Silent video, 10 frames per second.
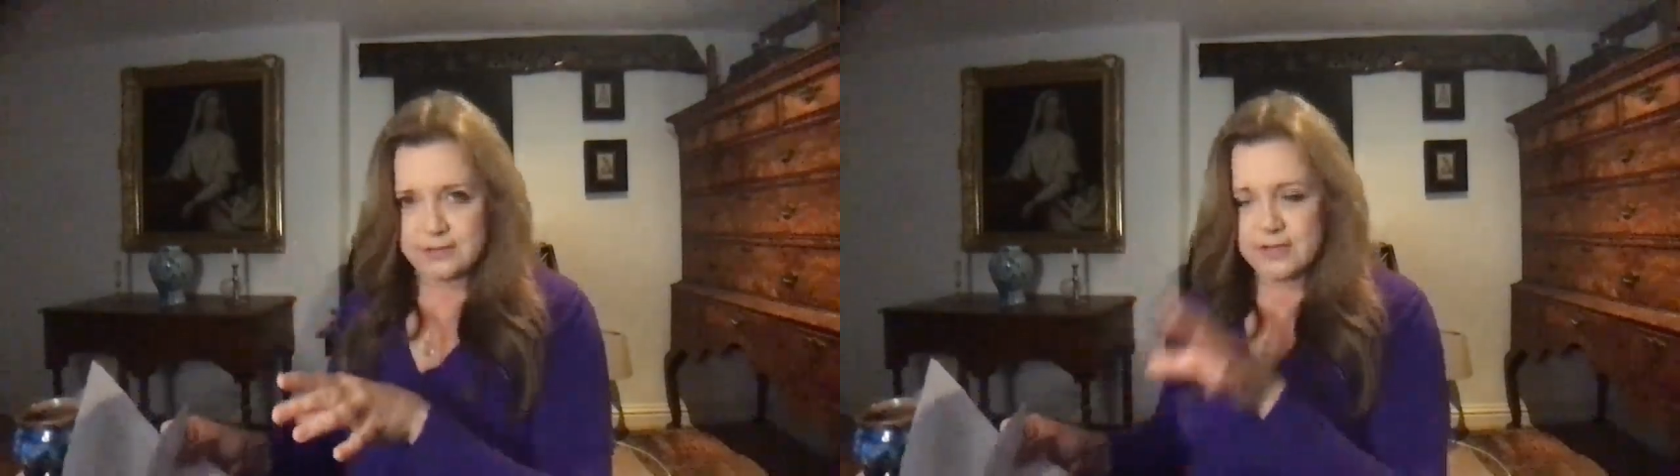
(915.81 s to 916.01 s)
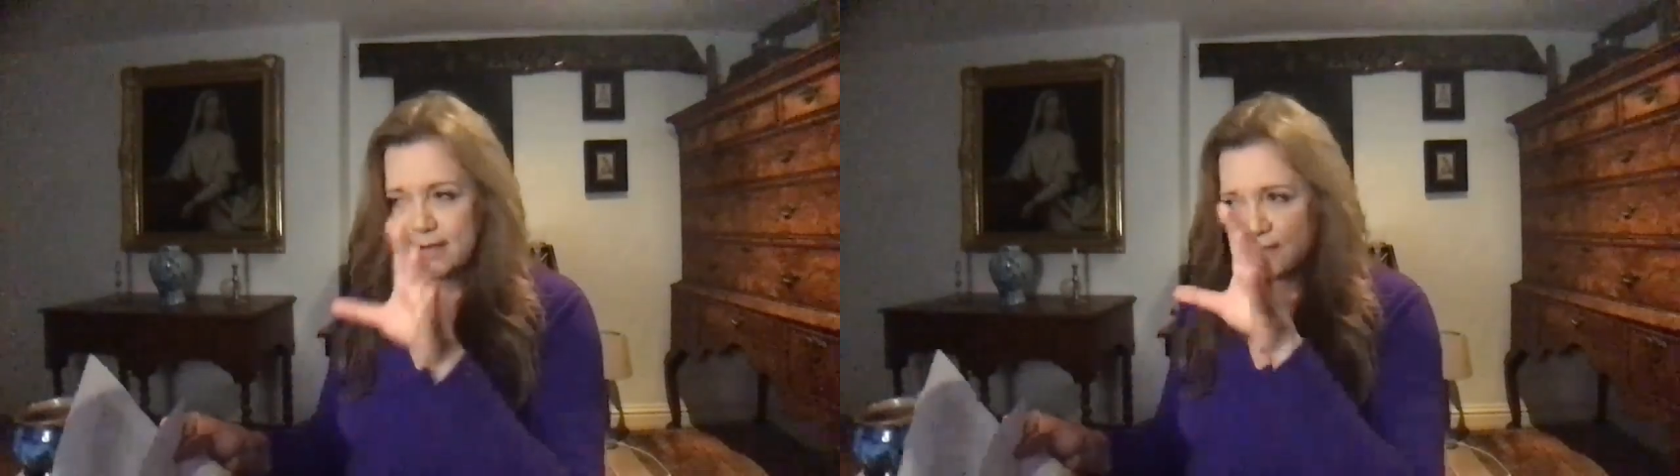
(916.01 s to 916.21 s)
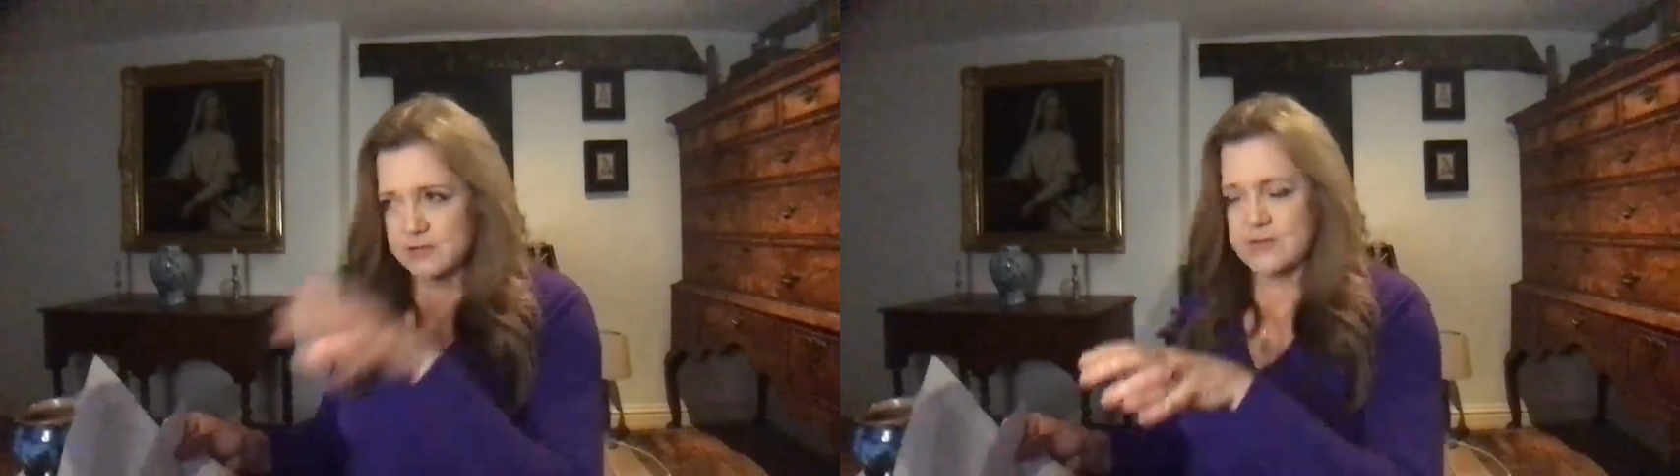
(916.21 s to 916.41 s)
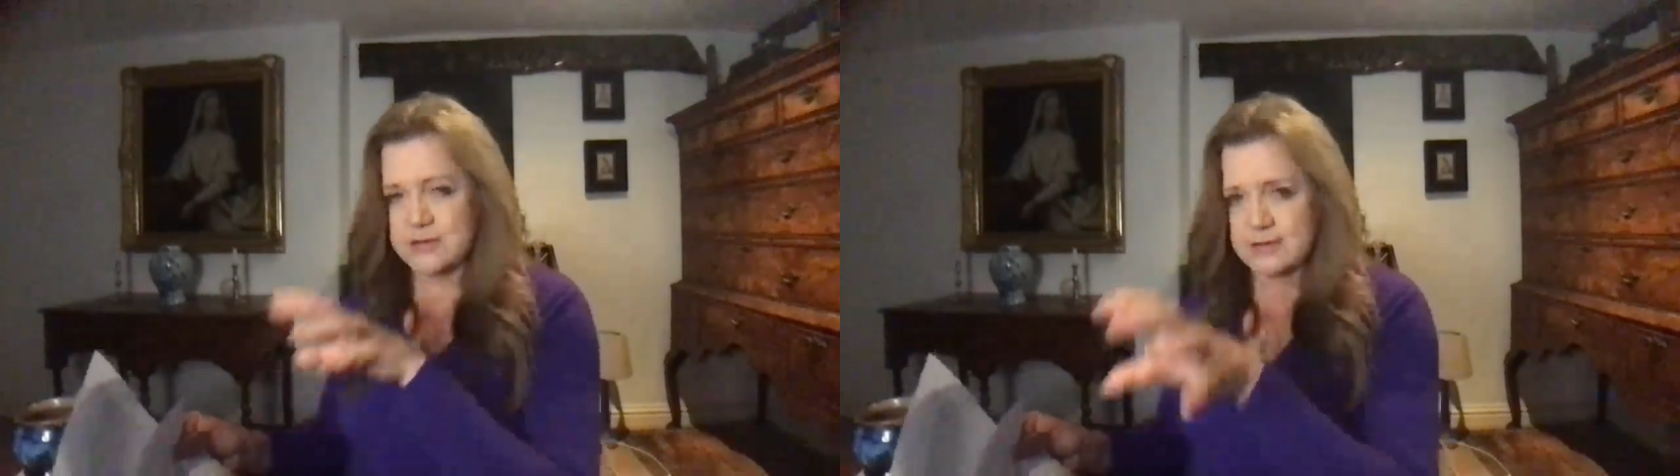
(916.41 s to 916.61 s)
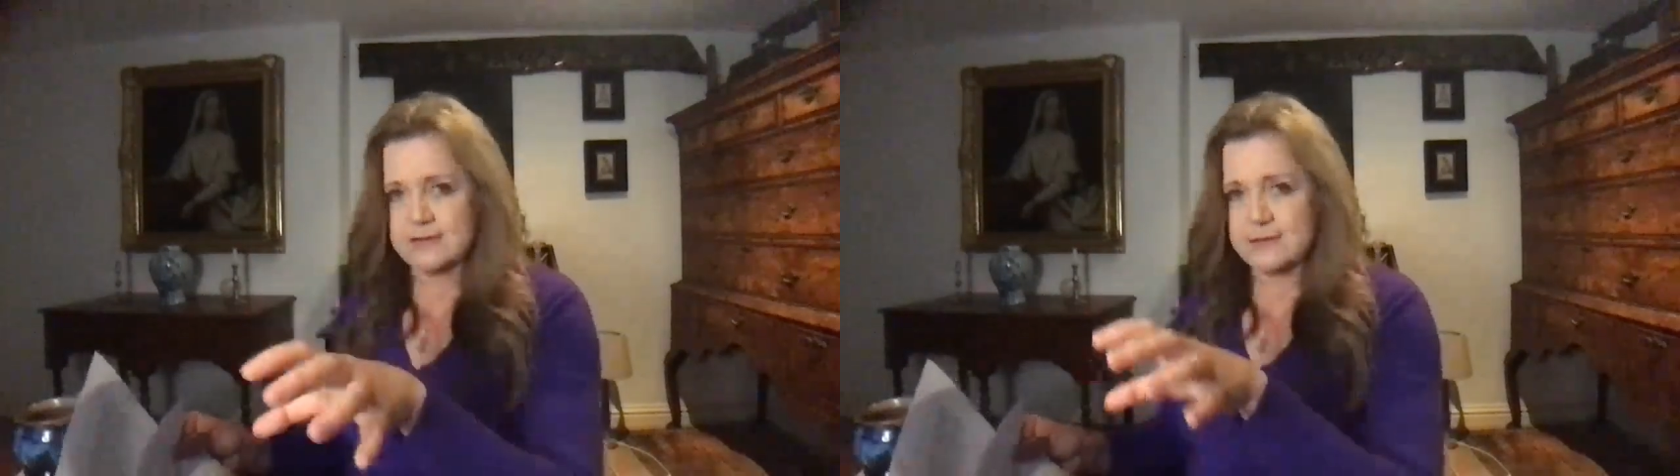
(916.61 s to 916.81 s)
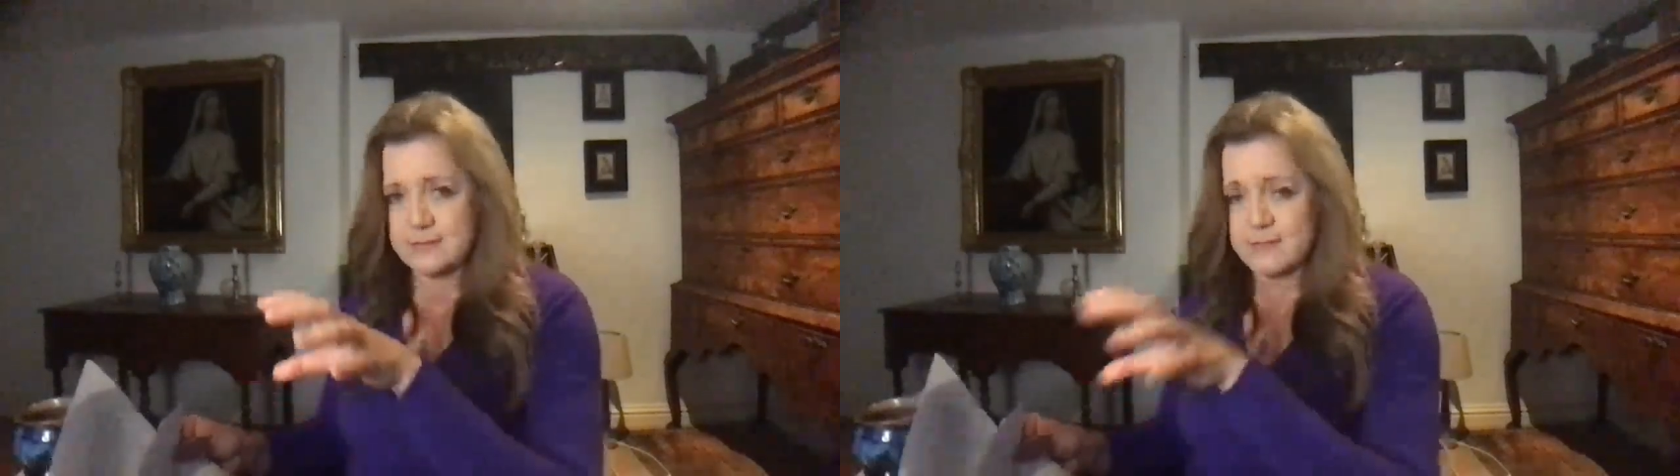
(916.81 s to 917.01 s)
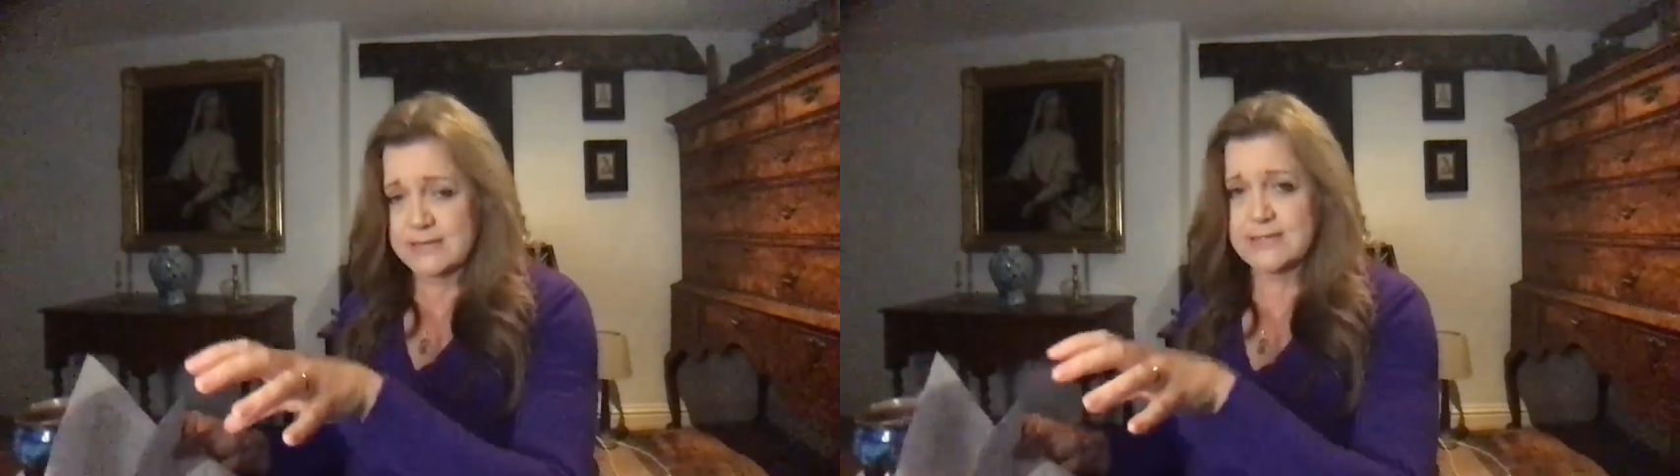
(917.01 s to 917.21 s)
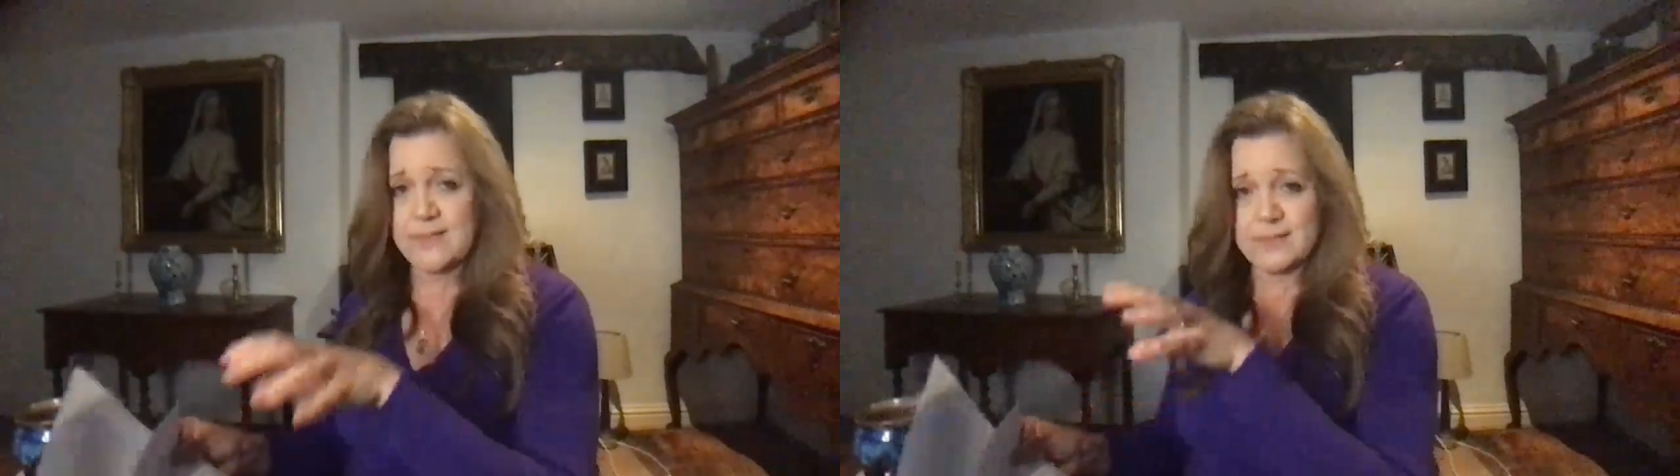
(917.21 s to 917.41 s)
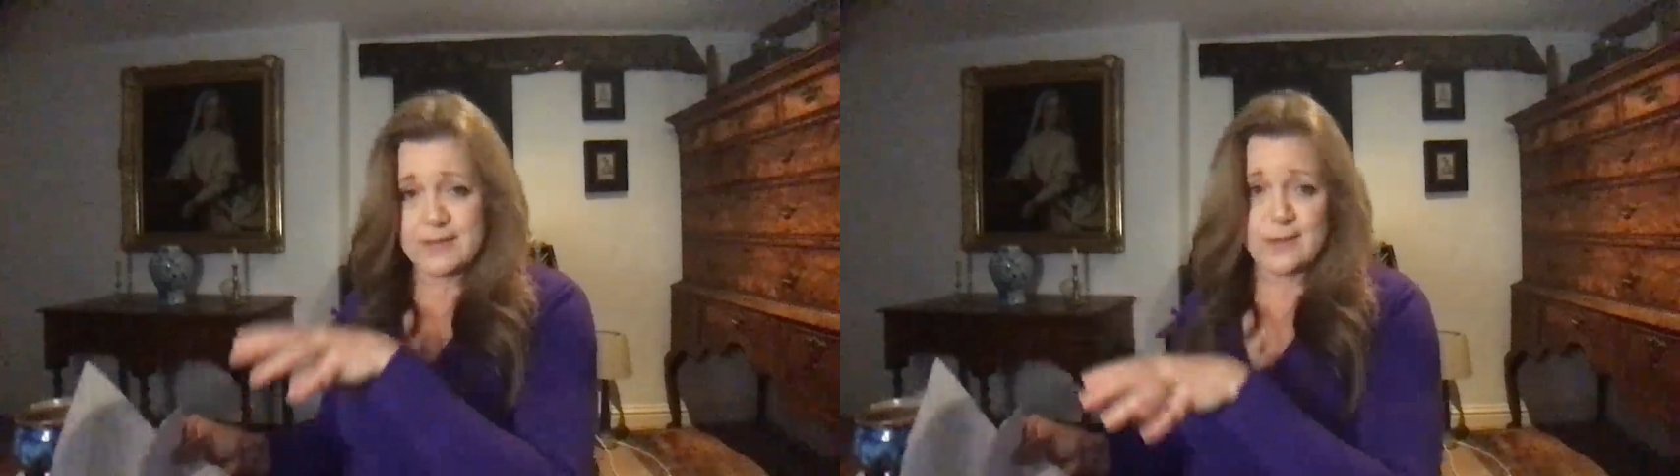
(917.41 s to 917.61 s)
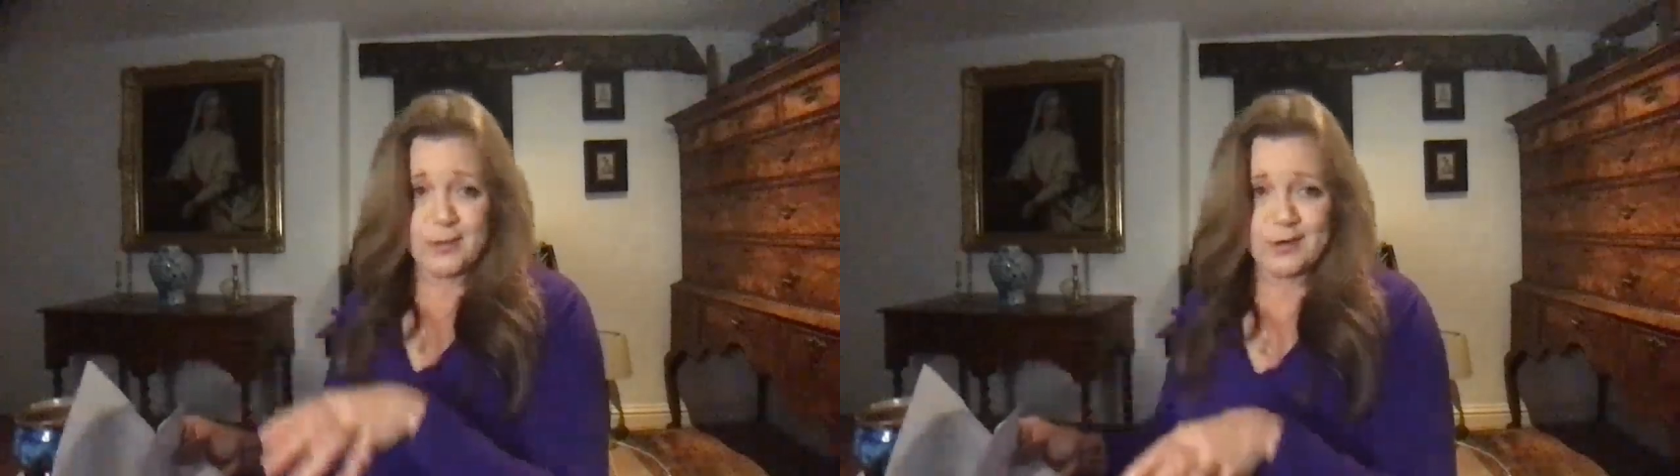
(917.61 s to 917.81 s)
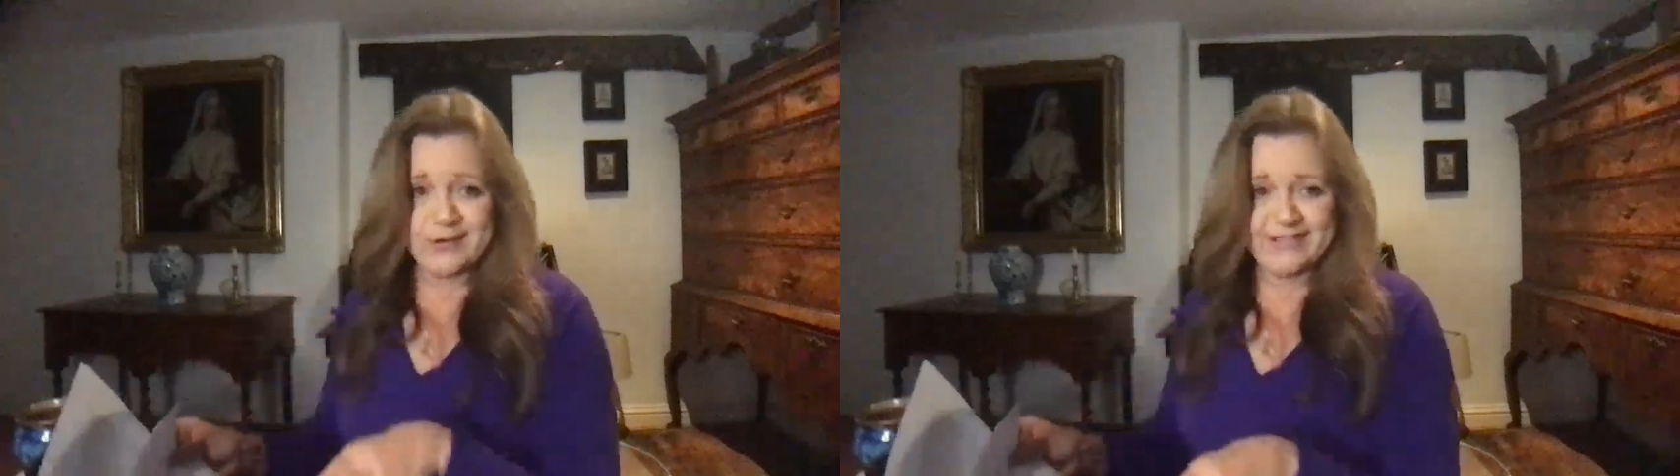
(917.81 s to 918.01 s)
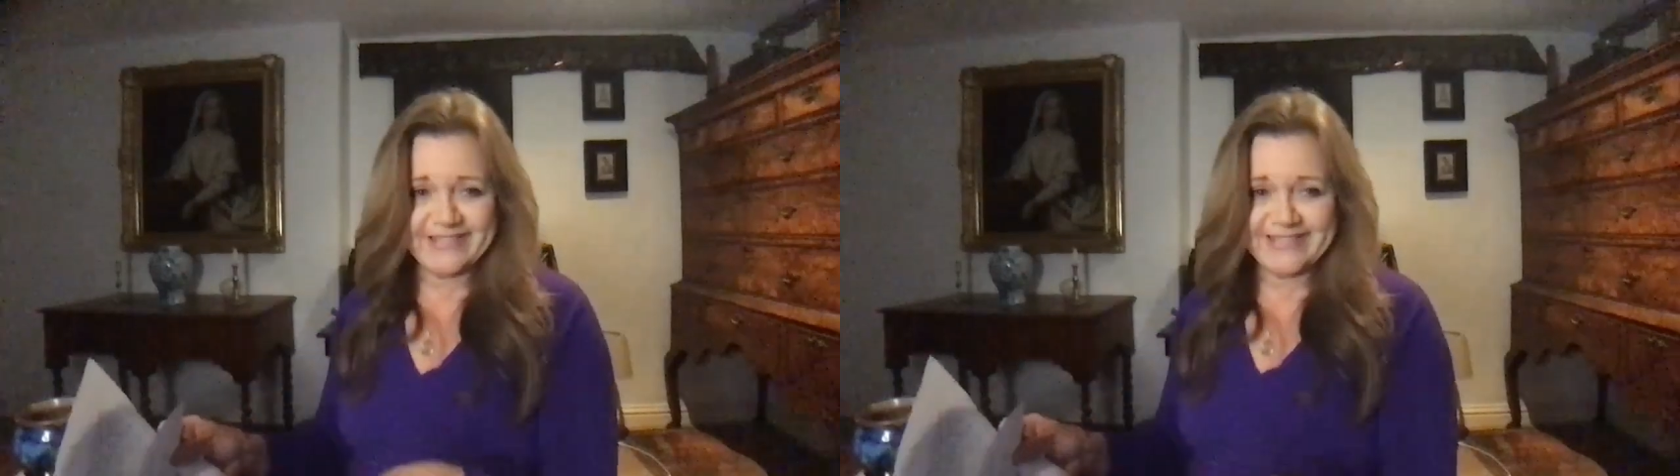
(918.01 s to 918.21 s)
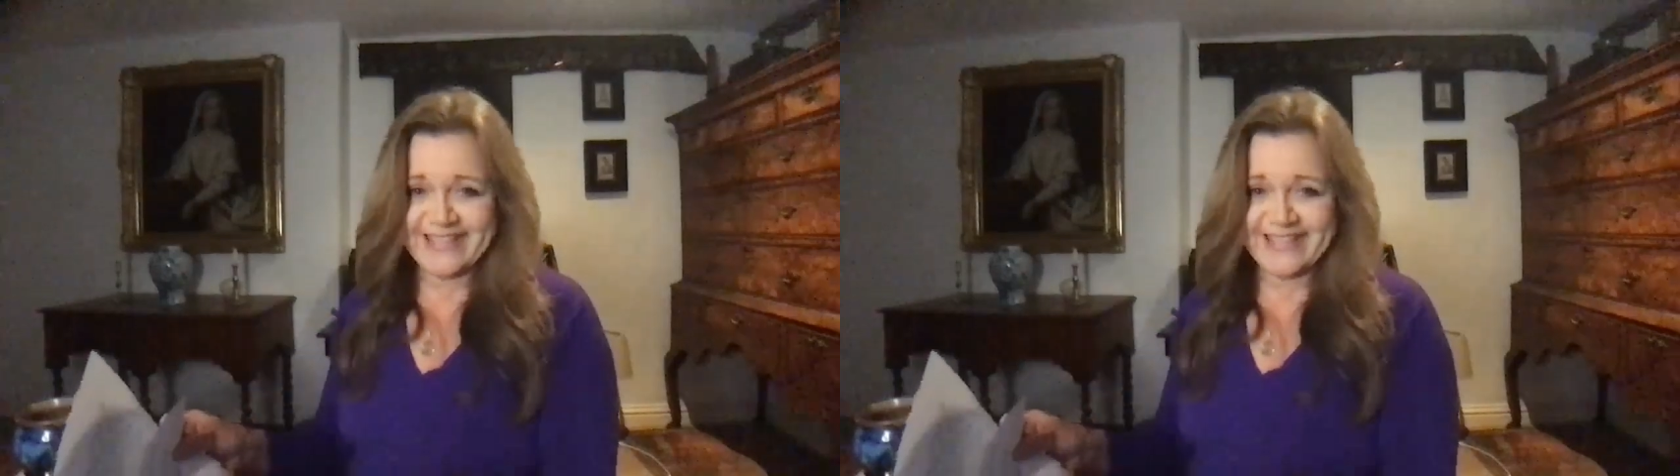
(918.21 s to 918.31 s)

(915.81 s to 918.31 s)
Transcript: You got to do it and mess up and then learn.